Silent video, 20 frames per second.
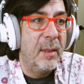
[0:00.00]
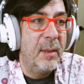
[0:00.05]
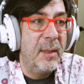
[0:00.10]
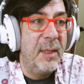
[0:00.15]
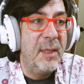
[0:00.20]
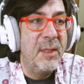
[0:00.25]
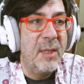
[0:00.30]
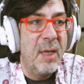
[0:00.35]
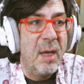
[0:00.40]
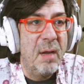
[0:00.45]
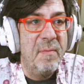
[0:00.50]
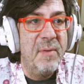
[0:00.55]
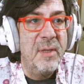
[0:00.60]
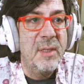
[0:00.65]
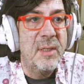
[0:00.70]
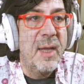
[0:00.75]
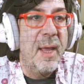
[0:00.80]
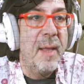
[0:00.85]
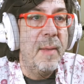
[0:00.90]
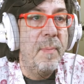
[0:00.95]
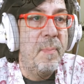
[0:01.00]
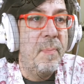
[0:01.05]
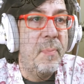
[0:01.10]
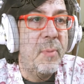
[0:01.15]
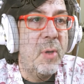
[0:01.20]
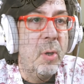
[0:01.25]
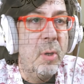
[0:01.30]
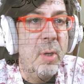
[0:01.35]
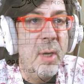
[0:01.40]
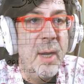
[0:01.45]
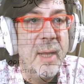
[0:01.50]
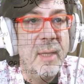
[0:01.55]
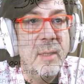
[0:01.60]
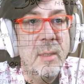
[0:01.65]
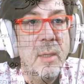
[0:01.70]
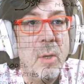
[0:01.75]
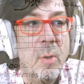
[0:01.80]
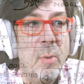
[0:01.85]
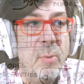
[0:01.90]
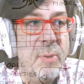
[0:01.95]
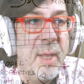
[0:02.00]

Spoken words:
This service can collect raw